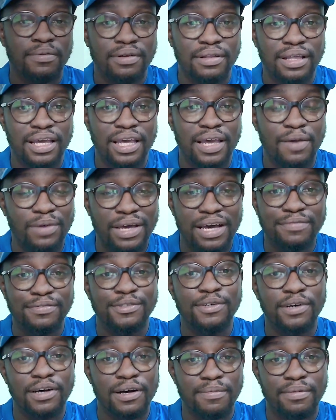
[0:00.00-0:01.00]
the game, we have to
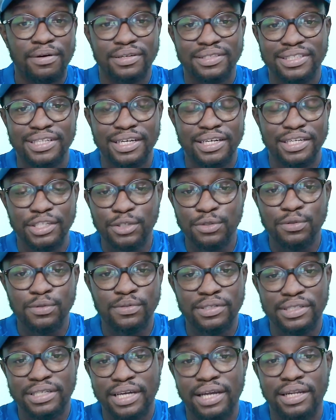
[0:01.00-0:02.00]
talk about the new
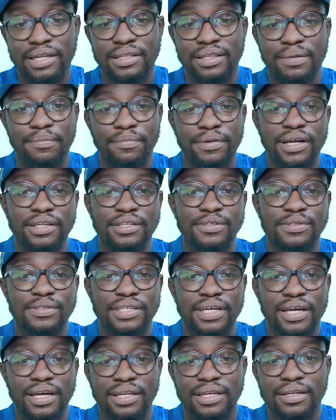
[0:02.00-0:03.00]
signing, the brand new
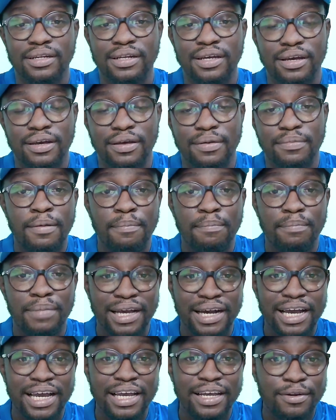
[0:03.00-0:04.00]
signing,
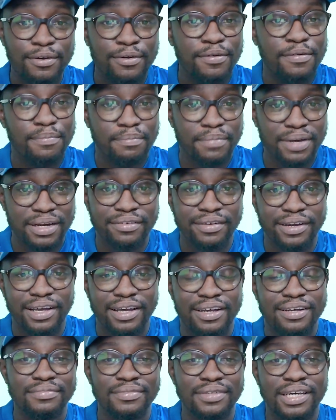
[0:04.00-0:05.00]
MYKHAILO Mudryk.
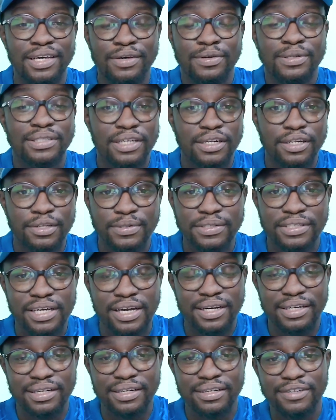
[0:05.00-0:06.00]
He was a new
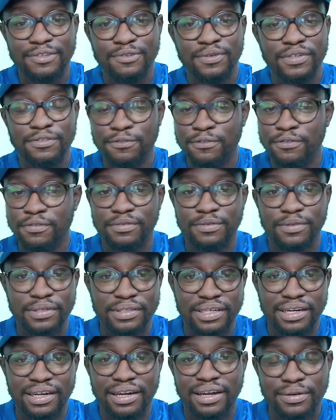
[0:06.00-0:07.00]
signing. It was
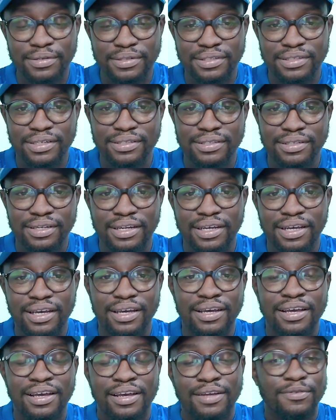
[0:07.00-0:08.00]
announced
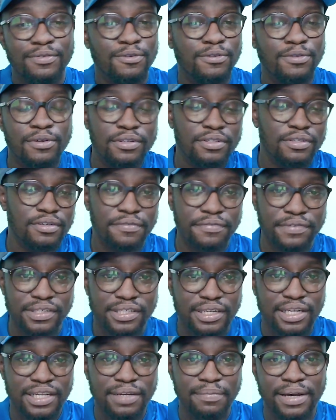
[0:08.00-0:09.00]
yesterday, not
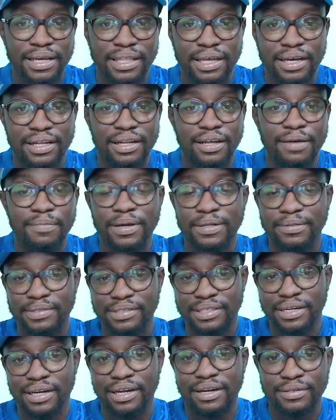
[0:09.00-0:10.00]
officially by the club, but it
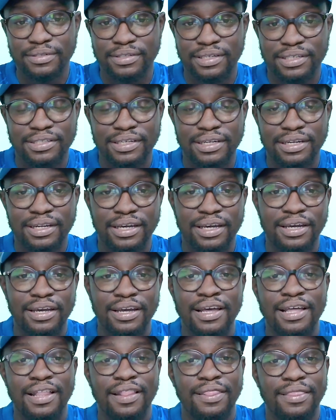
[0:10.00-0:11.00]
was announced yesterday
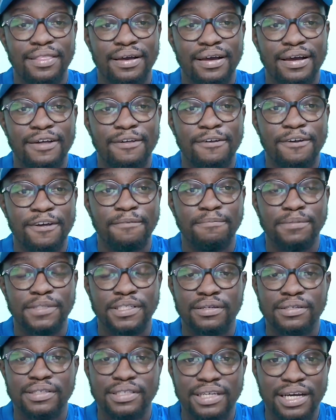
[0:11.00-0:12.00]
that
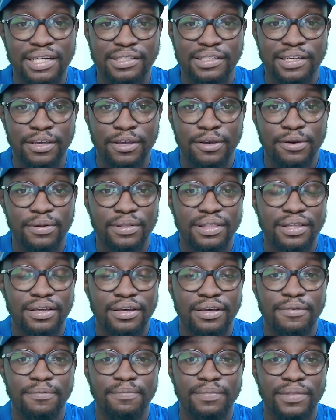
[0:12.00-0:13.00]
Chelsea had secured
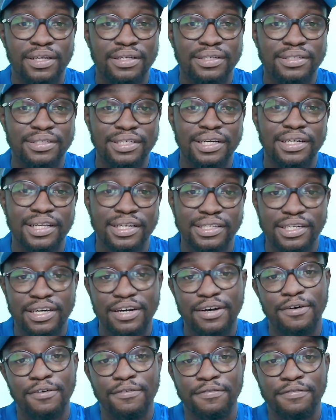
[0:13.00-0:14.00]
the
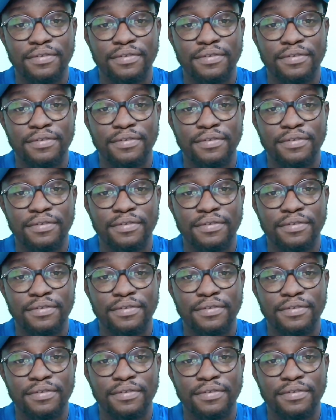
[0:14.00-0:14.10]
signature of